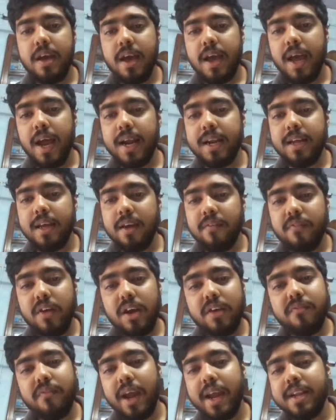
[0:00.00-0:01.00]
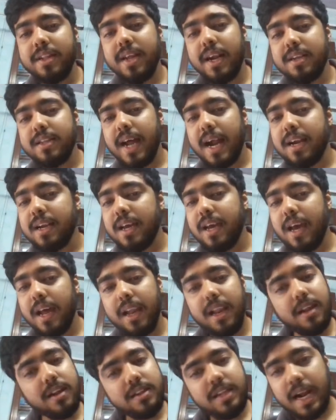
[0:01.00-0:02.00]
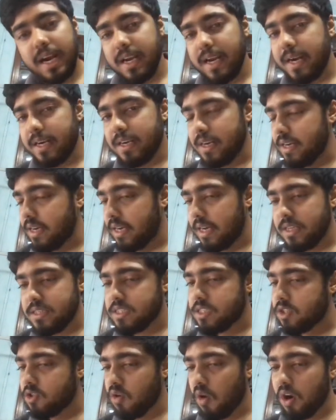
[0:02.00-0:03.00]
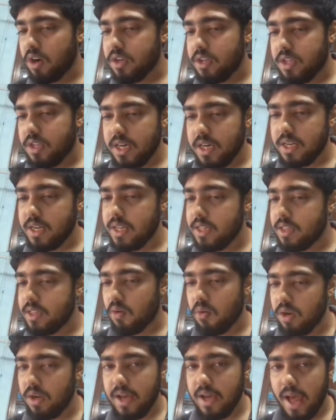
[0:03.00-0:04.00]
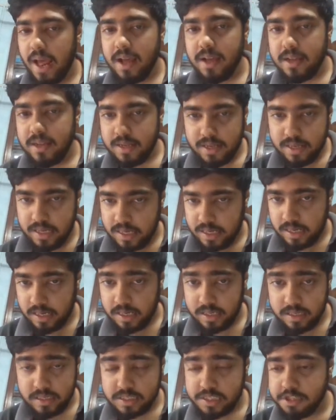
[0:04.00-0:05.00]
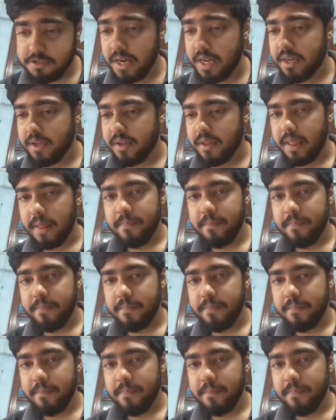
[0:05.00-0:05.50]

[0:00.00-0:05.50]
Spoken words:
And if I find that letter is not there in the whole string,